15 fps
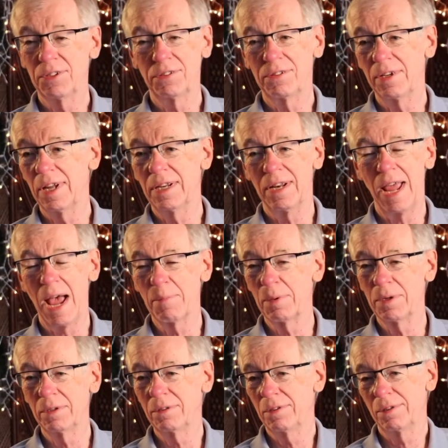it
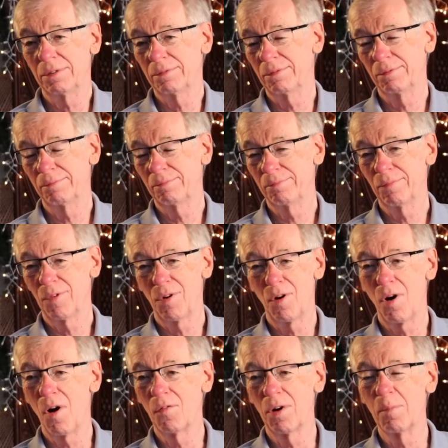happened
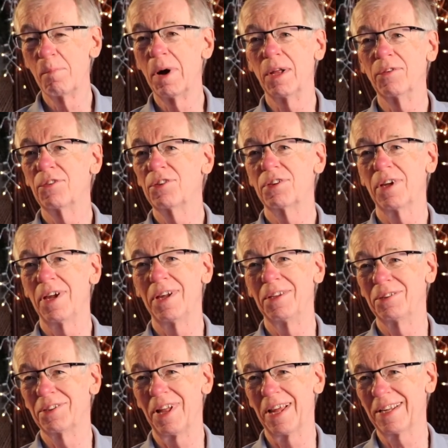over months.
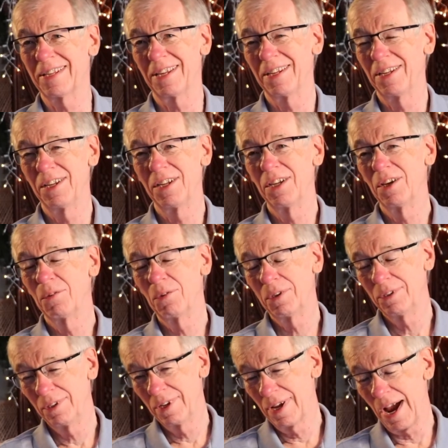It's like
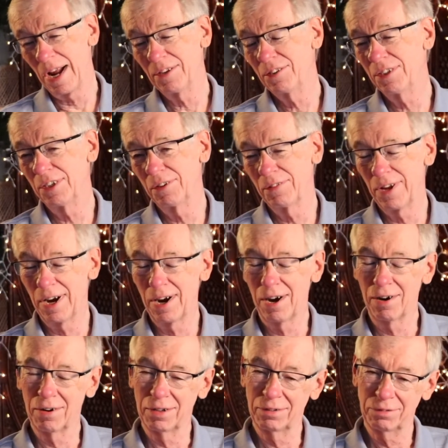I'd see her
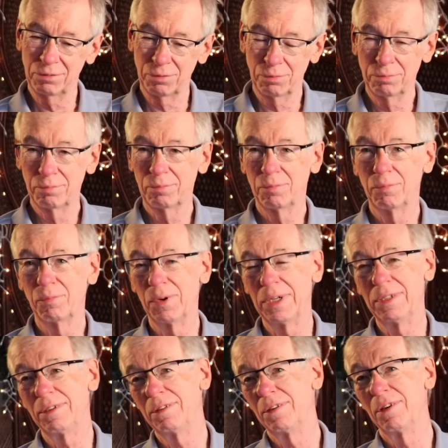there and we'd
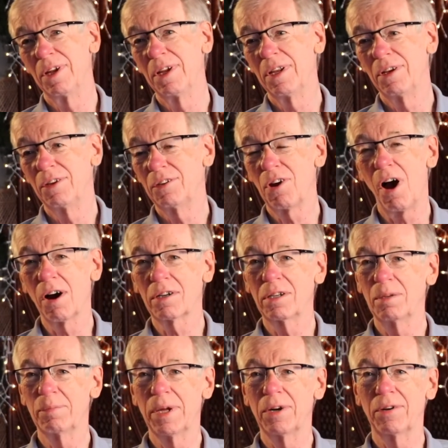talk a
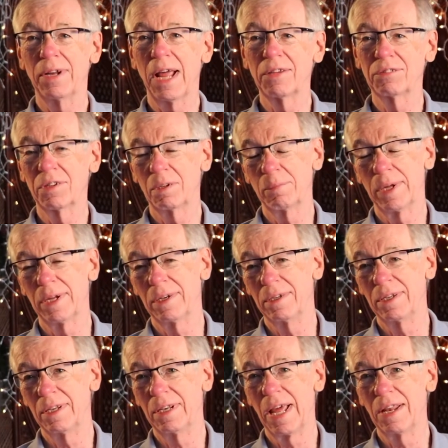little bit or dance a little bit,
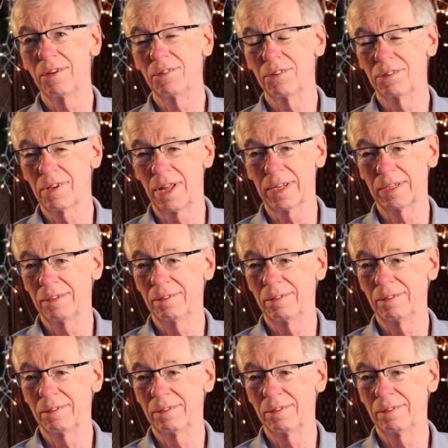and then it's like